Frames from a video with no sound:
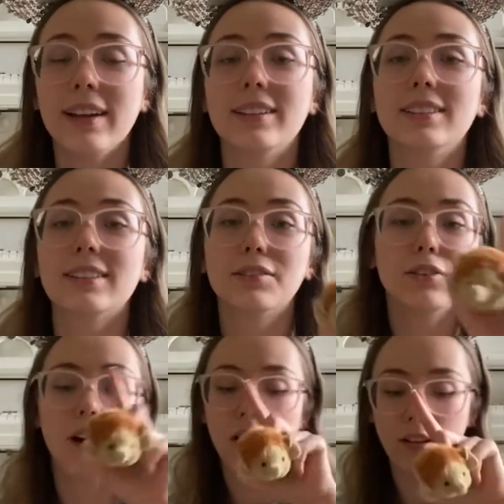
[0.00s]
He's the
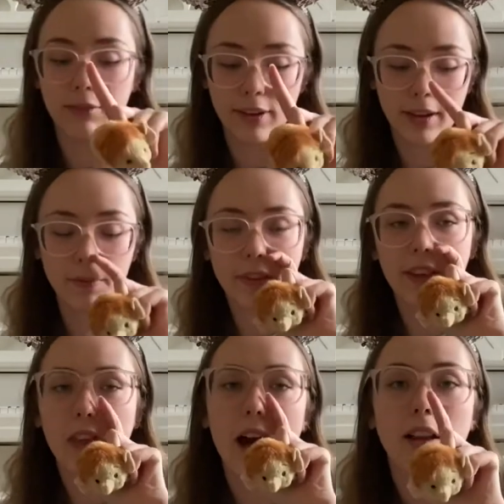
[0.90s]
little elephant in
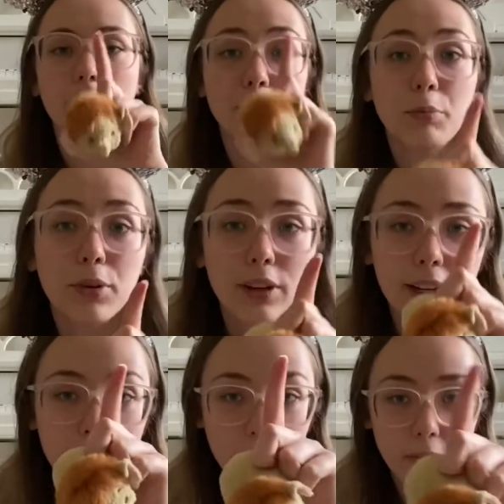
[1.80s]
the elephant
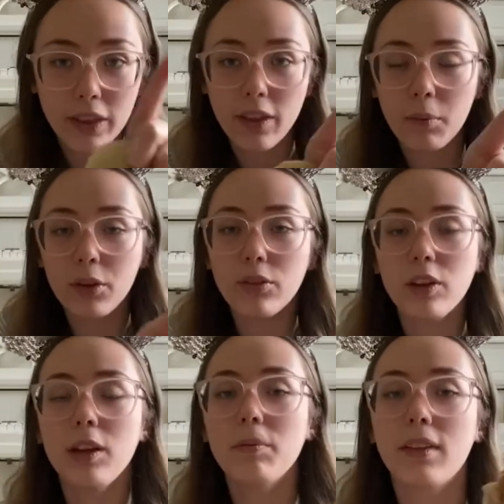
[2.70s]
parade in that
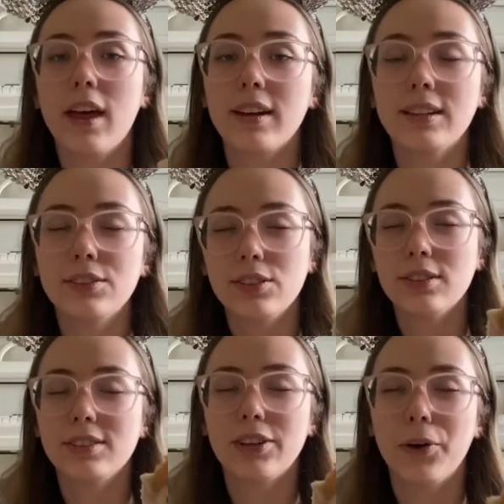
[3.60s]
movie, and he's
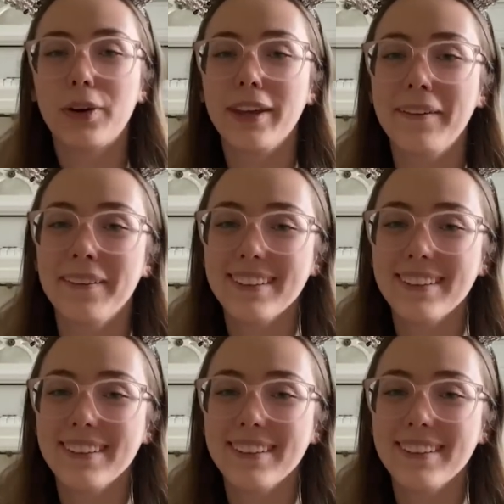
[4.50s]
just so cute.